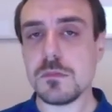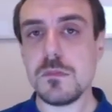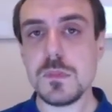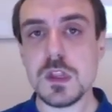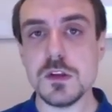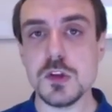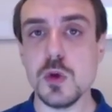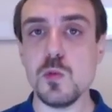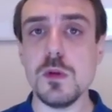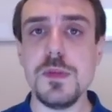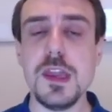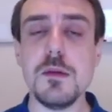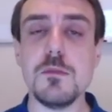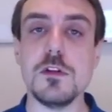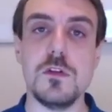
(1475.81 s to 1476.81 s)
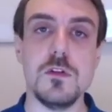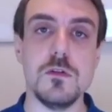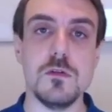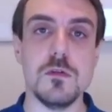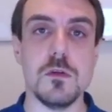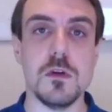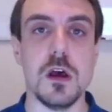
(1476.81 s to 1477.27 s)
so it will be able
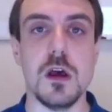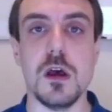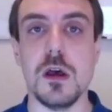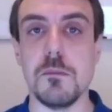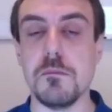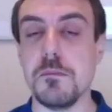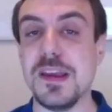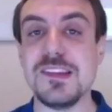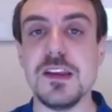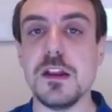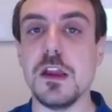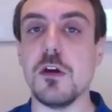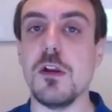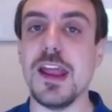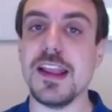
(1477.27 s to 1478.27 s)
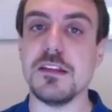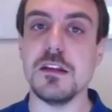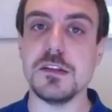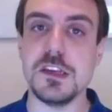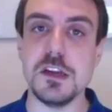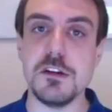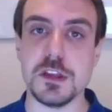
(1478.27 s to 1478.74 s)
to basically
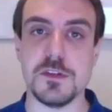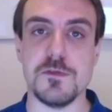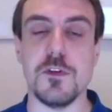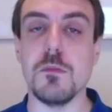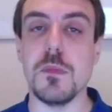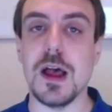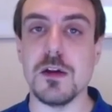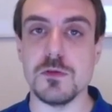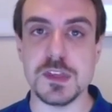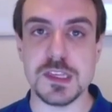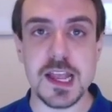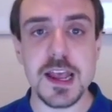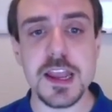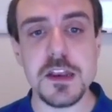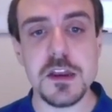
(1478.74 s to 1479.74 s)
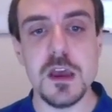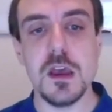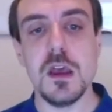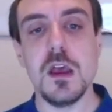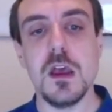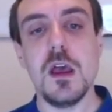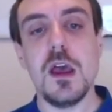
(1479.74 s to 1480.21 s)
collect the secrets from outside.
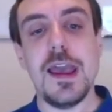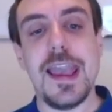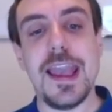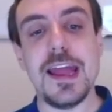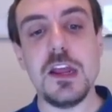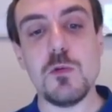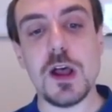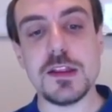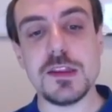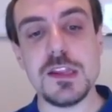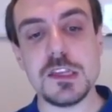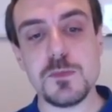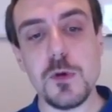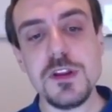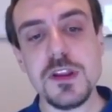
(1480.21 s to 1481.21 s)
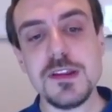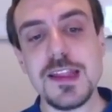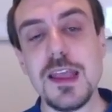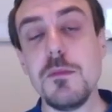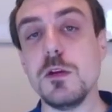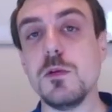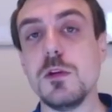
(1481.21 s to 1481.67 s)
And at this point in
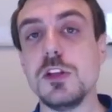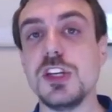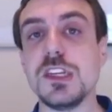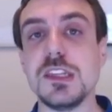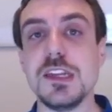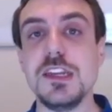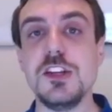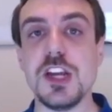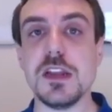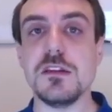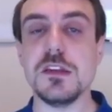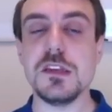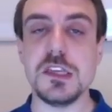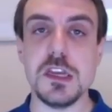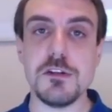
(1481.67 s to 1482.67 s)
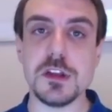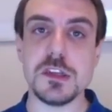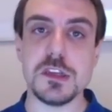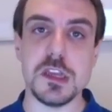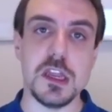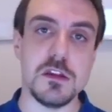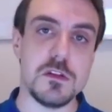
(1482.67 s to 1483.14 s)
time, it will just inject the
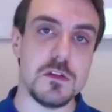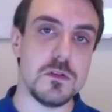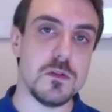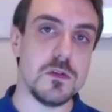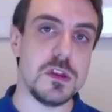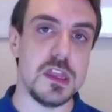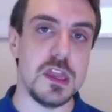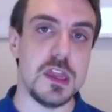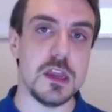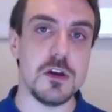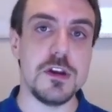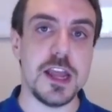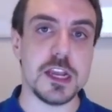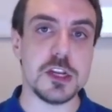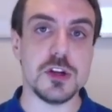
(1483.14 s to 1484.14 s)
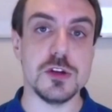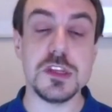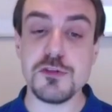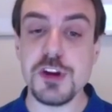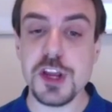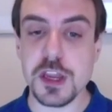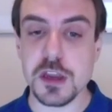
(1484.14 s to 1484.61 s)
secrets into the connection
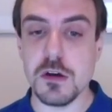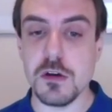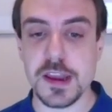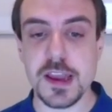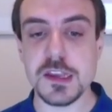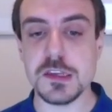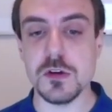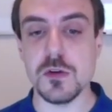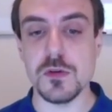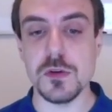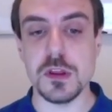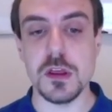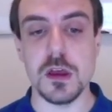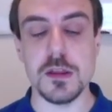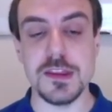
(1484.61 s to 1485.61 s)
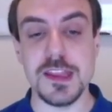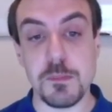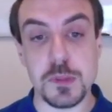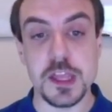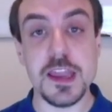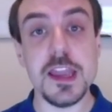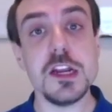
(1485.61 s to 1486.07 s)
string. Okay, so the
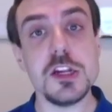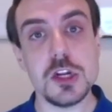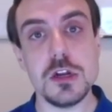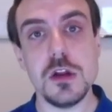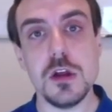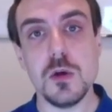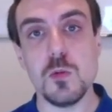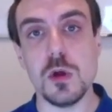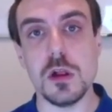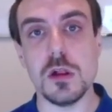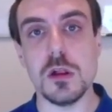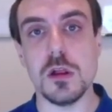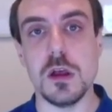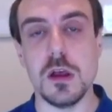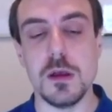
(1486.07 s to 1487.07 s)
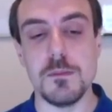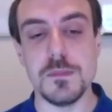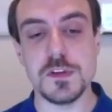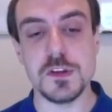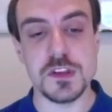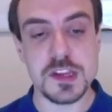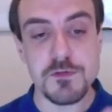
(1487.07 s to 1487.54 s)
application
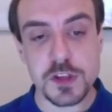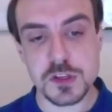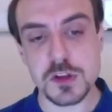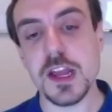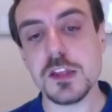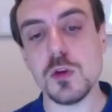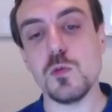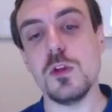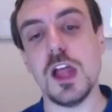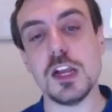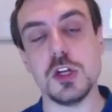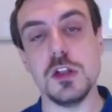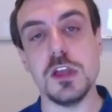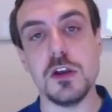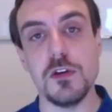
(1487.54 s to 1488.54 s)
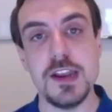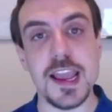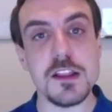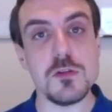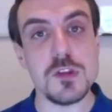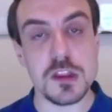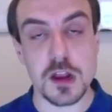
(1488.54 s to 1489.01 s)
will, so the service connector will actually
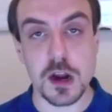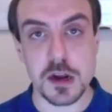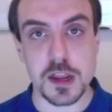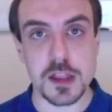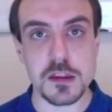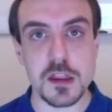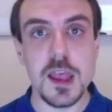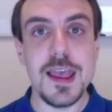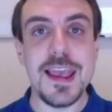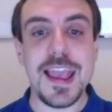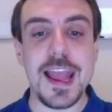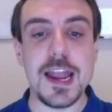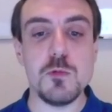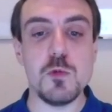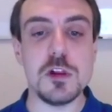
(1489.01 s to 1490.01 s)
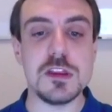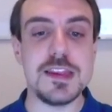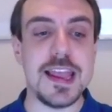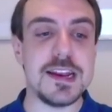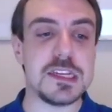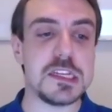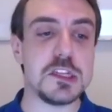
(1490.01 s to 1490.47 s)
connect to the target and will
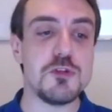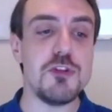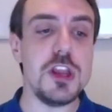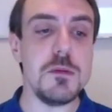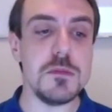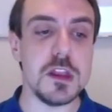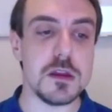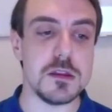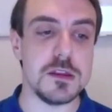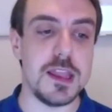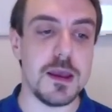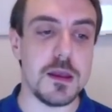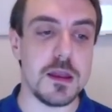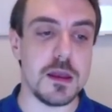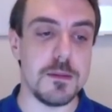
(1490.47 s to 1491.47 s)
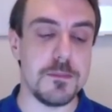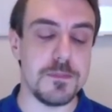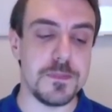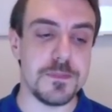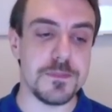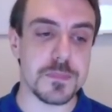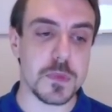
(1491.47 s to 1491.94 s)
then stream
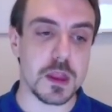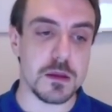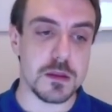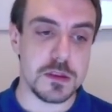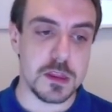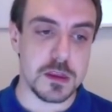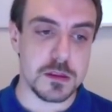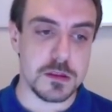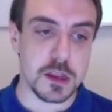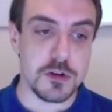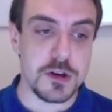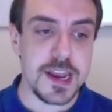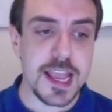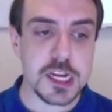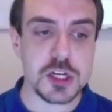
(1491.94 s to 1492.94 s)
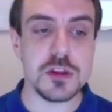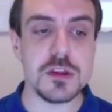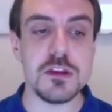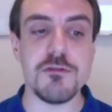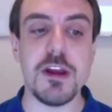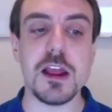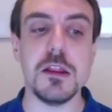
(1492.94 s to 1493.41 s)
the
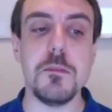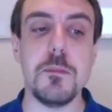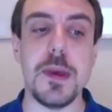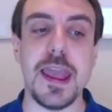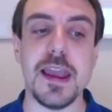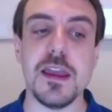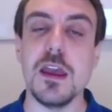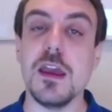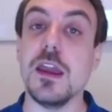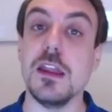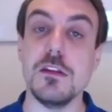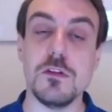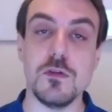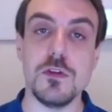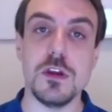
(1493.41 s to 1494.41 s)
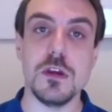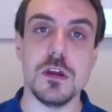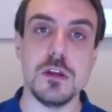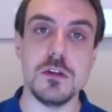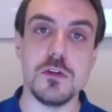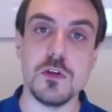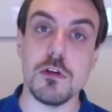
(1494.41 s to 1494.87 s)
connection directly back into
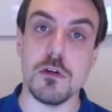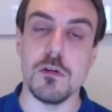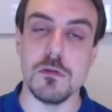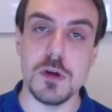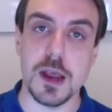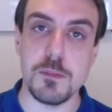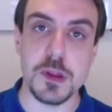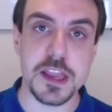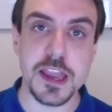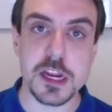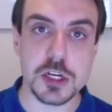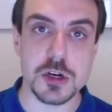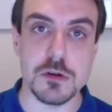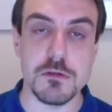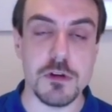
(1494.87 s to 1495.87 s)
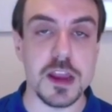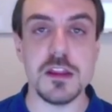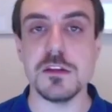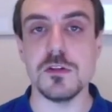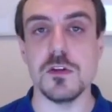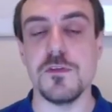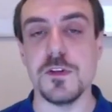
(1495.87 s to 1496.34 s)
your own application,
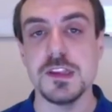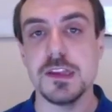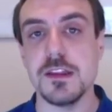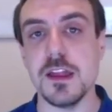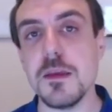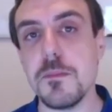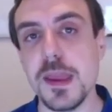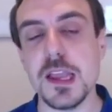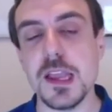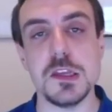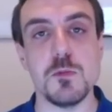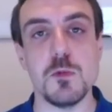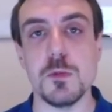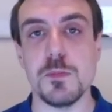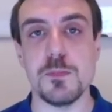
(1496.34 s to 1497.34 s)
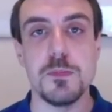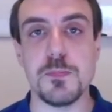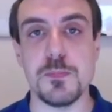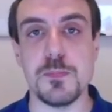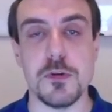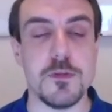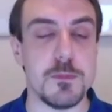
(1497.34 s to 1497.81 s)
right? So if it's a database, it will
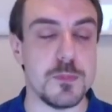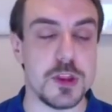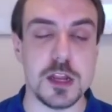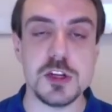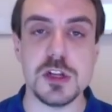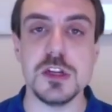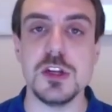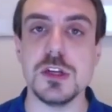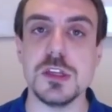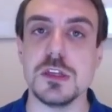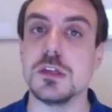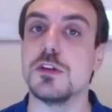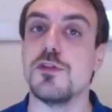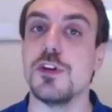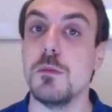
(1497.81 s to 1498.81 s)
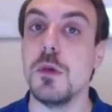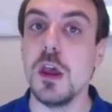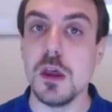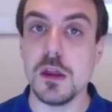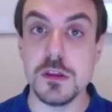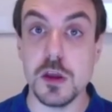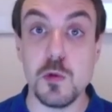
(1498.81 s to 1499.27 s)
potentially just
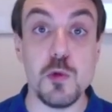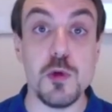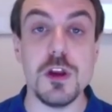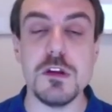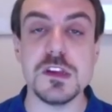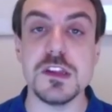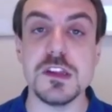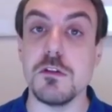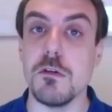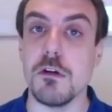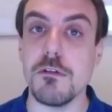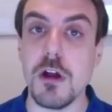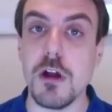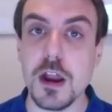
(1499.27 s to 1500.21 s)
stream the queries that you are